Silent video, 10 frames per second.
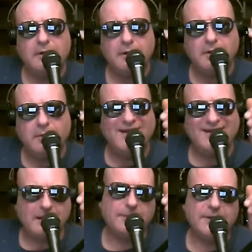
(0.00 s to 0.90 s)
went
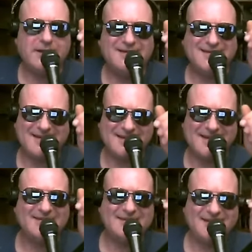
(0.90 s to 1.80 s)
up to the
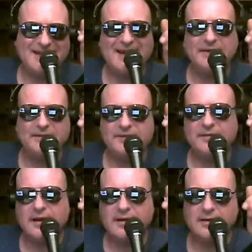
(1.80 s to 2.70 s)
Nestle gates
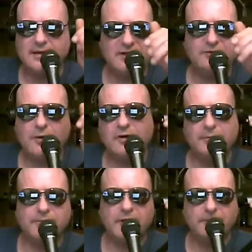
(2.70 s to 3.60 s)
and each one of
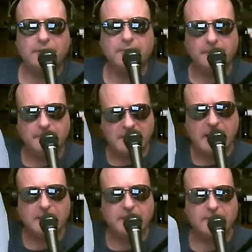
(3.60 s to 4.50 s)
them dumped a
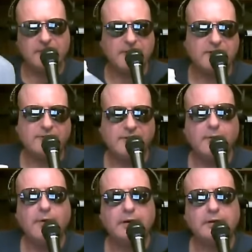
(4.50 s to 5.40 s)
gallon of the Nestle
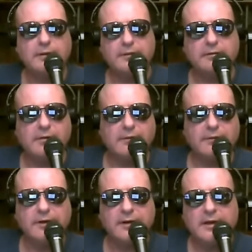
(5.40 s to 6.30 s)
water on the
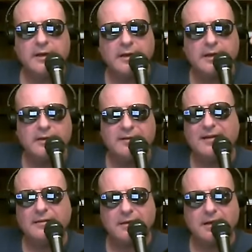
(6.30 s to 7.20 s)
ground,
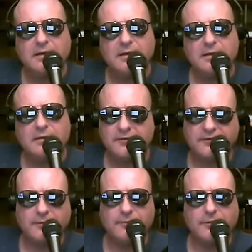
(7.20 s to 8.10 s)
they'd think that
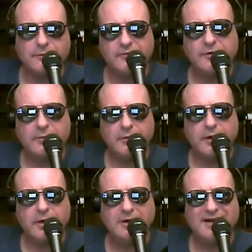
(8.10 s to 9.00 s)
something was going
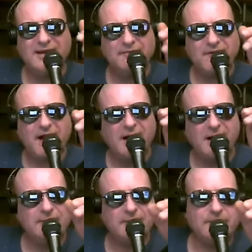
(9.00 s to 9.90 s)
on. If
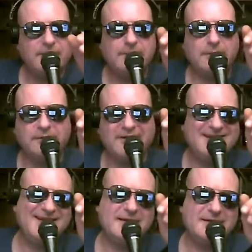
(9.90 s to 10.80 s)
100 people did
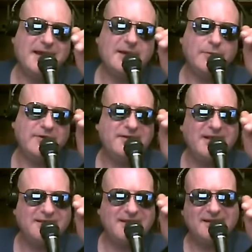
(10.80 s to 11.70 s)
it, they would
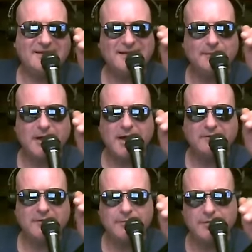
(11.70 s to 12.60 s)
think that it's some kind
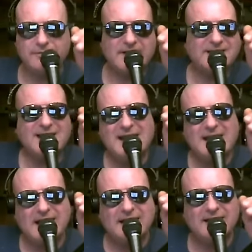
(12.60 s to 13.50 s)
of a movement.
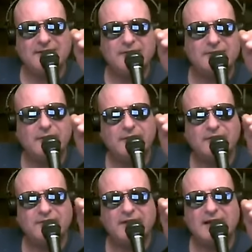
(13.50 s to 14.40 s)
And it is,
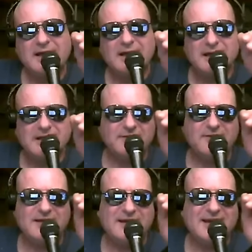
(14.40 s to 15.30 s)
folks. It's
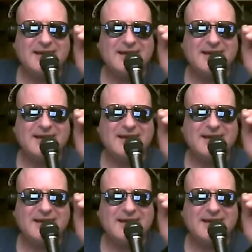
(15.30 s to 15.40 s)
the